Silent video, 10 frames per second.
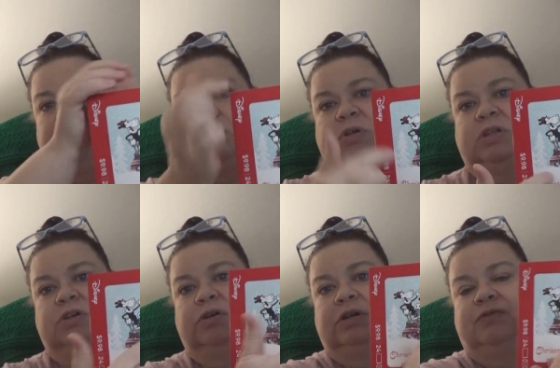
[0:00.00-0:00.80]
look what
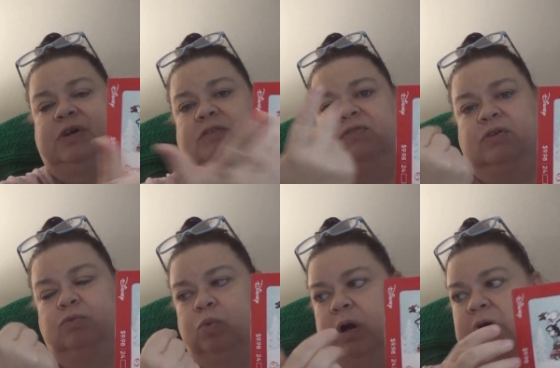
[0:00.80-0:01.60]
they're doing, a
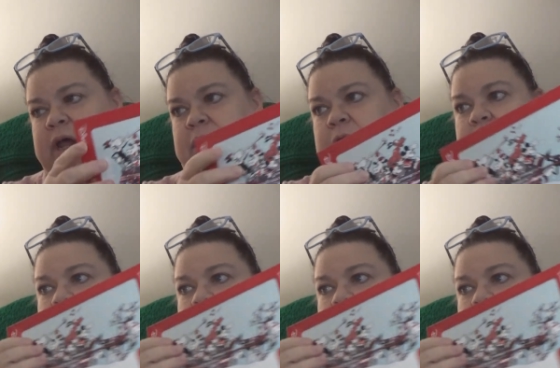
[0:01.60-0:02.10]
fun-filled ride.